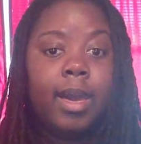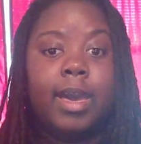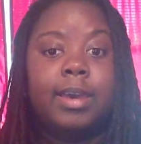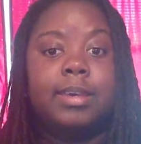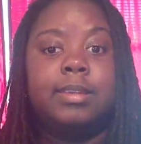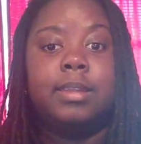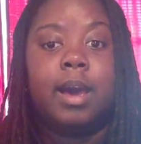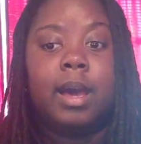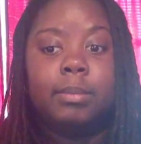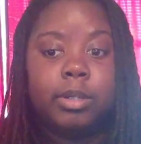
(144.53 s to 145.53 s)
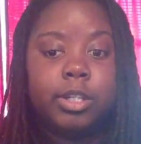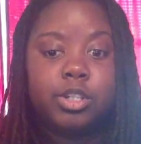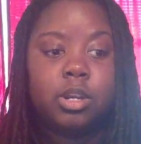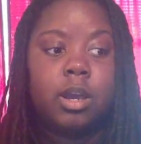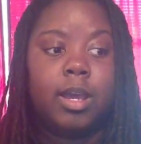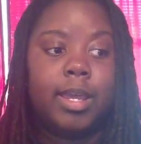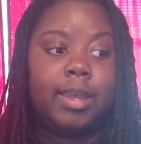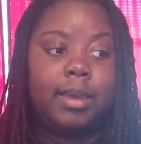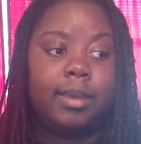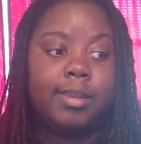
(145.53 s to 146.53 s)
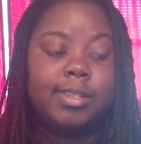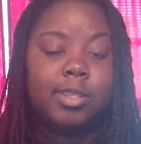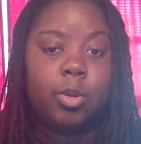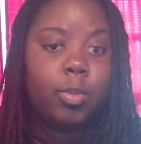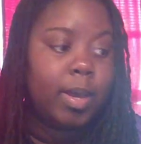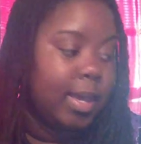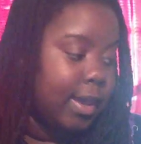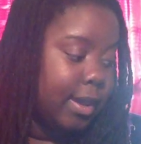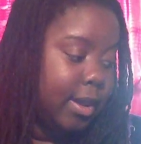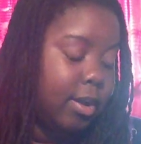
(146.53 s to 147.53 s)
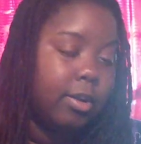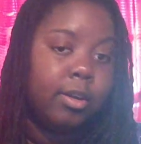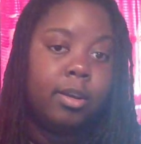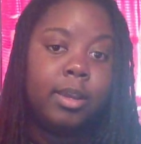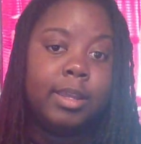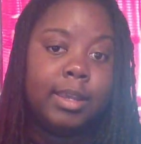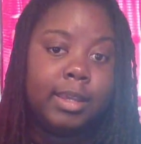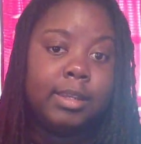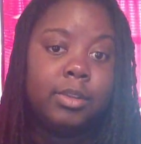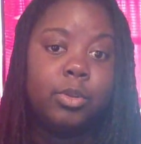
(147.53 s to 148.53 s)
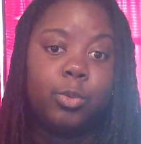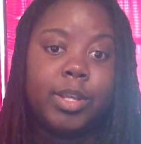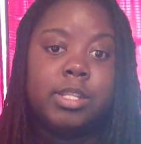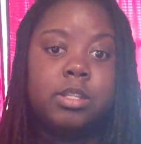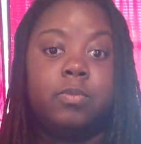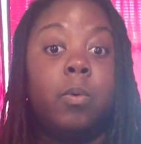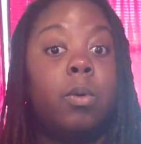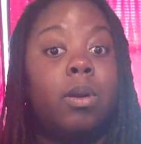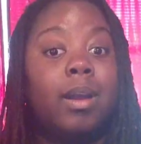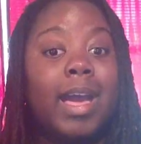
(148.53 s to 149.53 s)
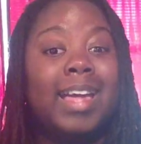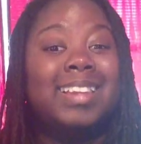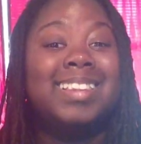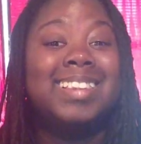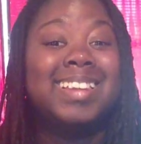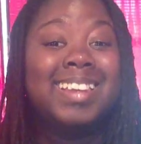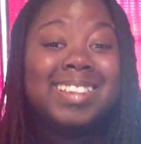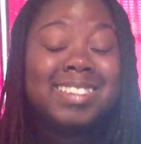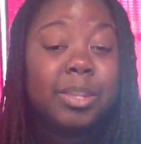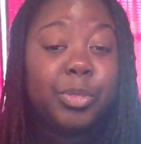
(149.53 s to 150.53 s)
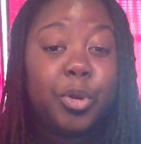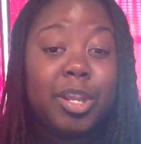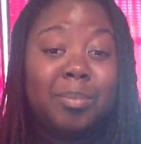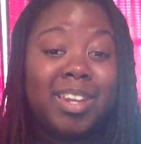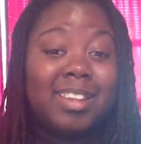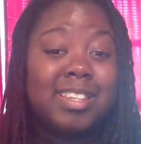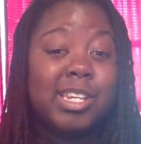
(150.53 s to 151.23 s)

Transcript: And I'm going to try and soak my hair in the rinse for at least 30 minutes.